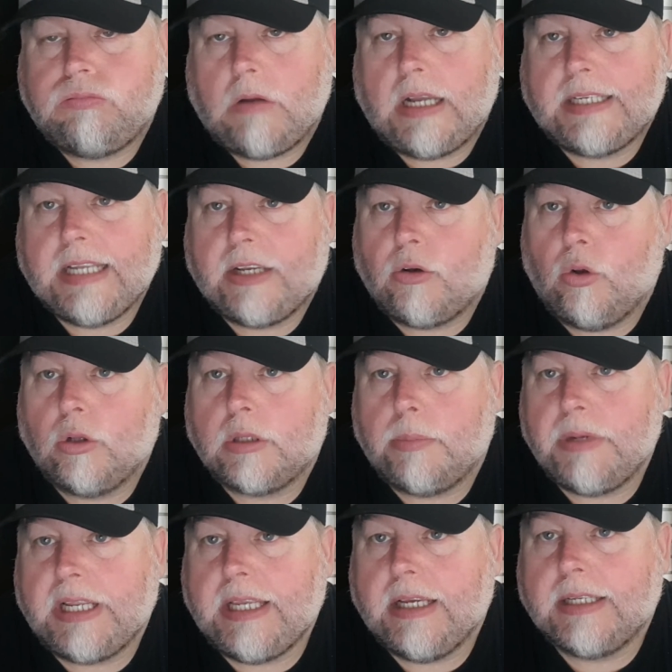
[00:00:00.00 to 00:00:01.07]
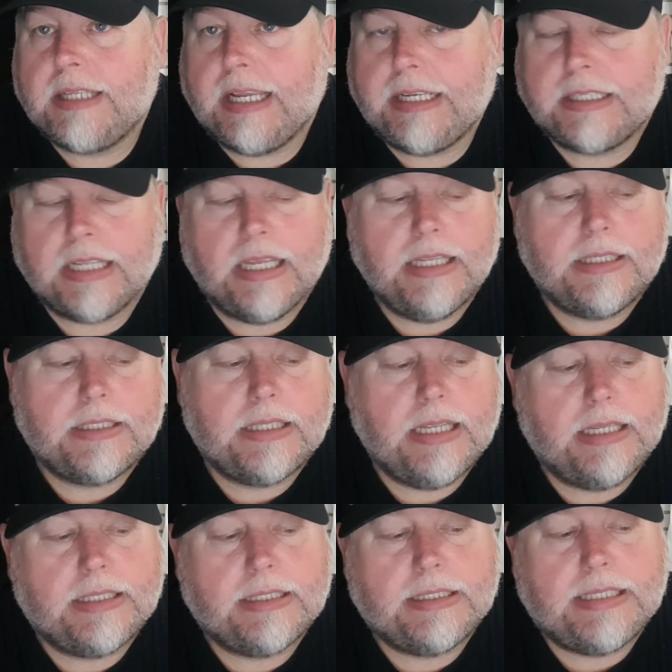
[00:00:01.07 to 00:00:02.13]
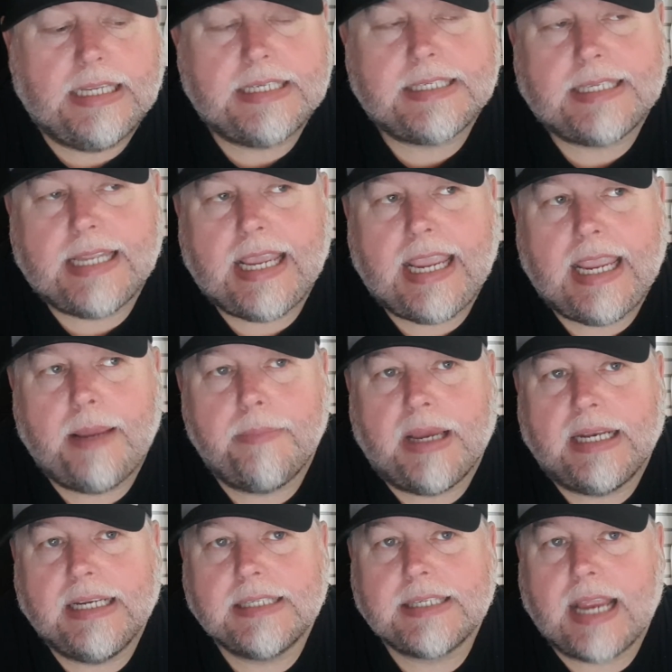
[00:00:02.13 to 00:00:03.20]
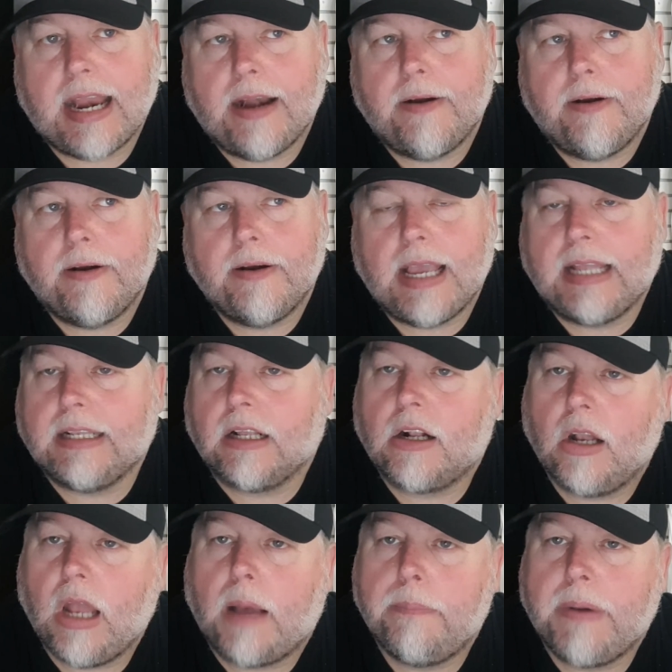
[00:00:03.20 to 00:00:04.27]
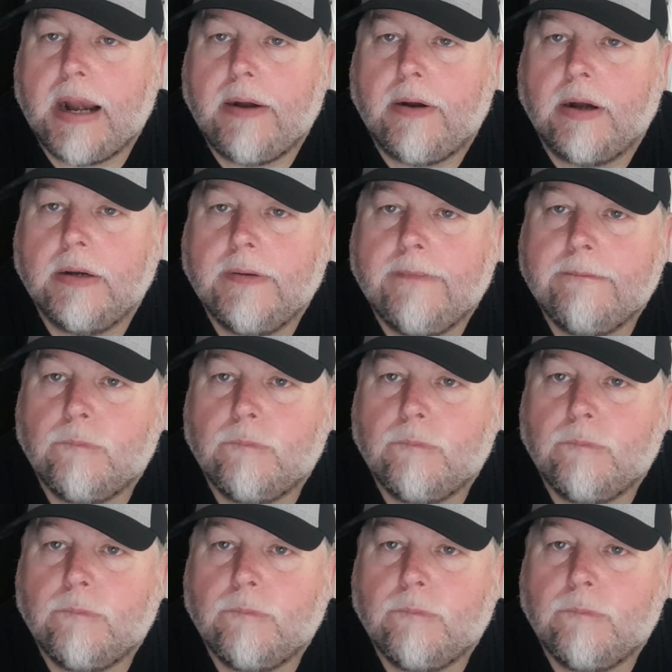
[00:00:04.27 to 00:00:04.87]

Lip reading: I think ultimately, that this team and its error and the Klopp error